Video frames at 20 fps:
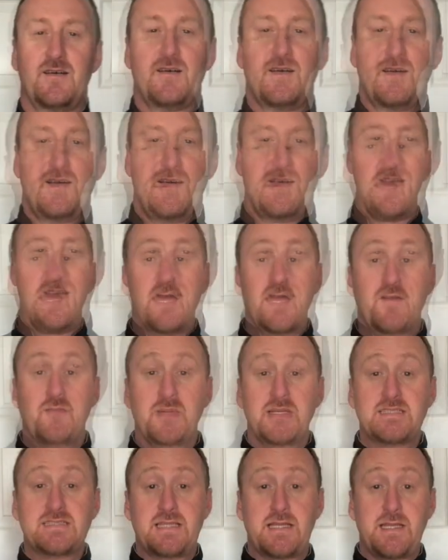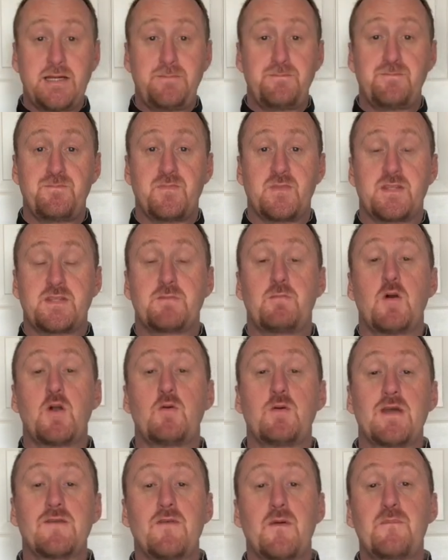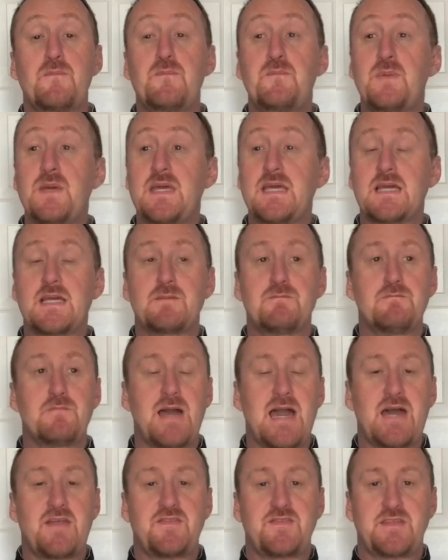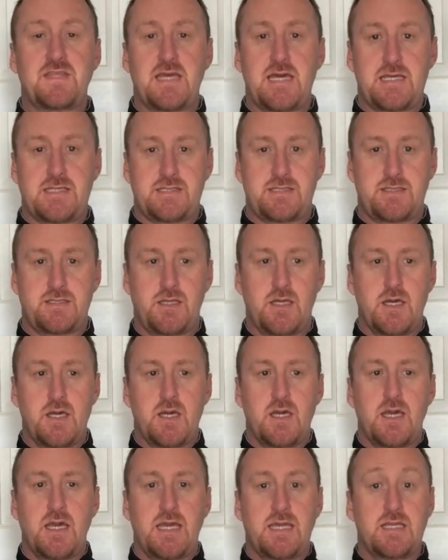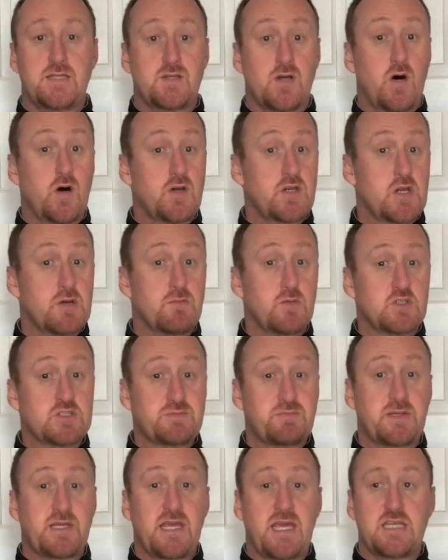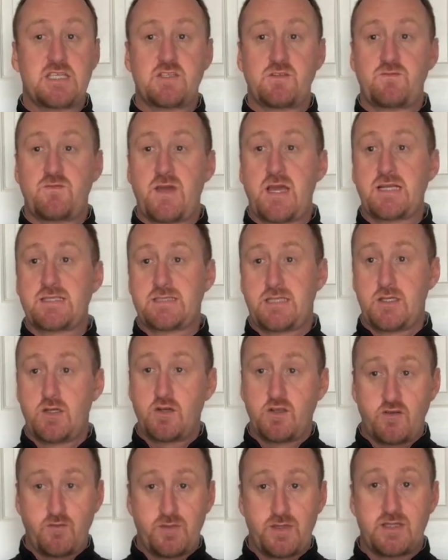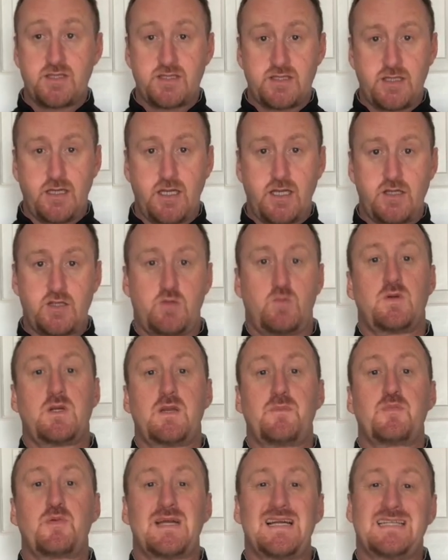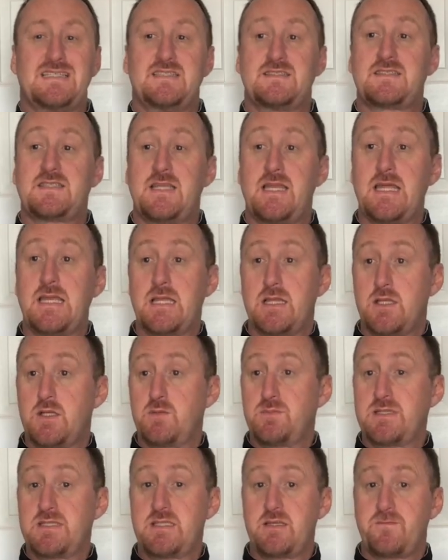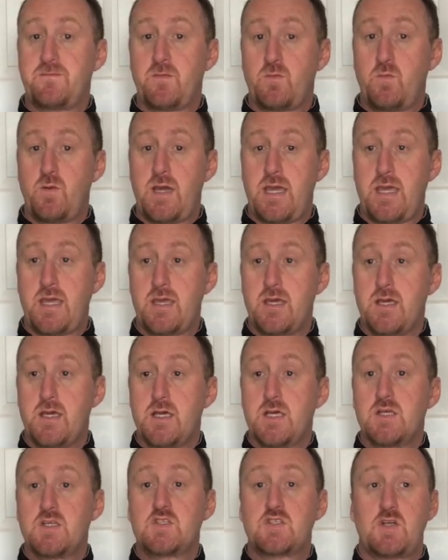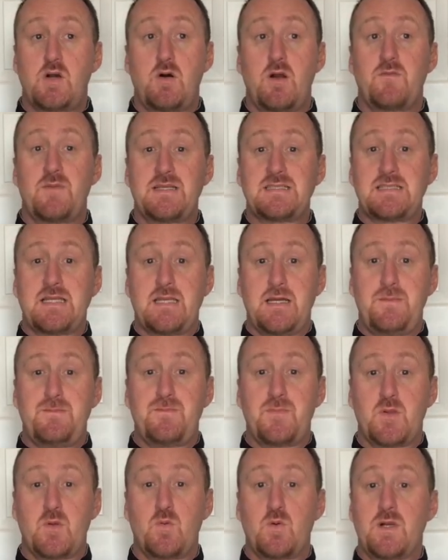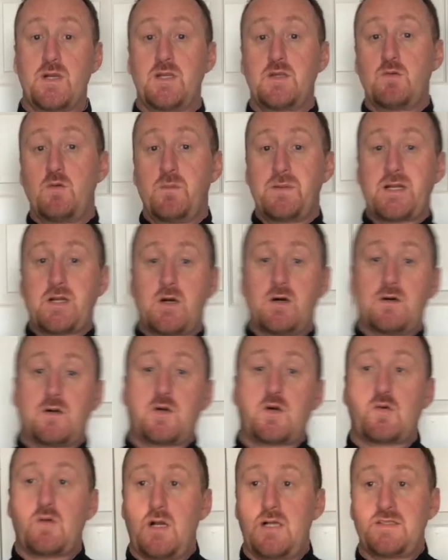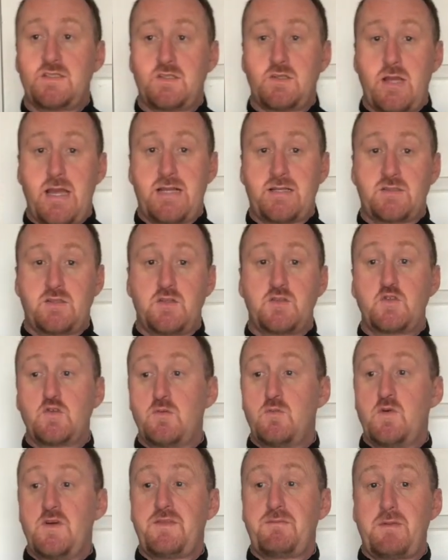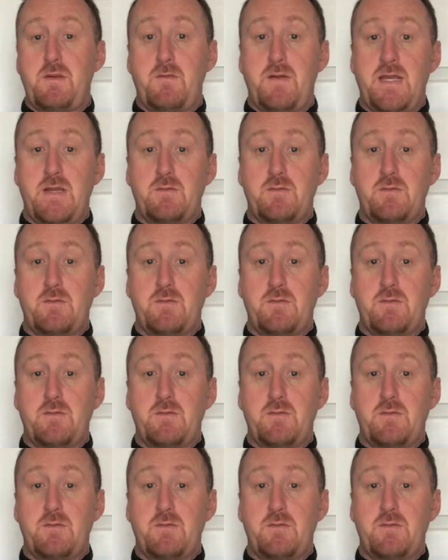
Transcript: Okay, everybody stand up. Tomorrow we have a big math test, and it's on your multiplication facts. I know you've been studying, so we're gonna practice today in a little bit different way. So everybody stand up. We're gonna do what we call cross jacks. Do them with me, ready?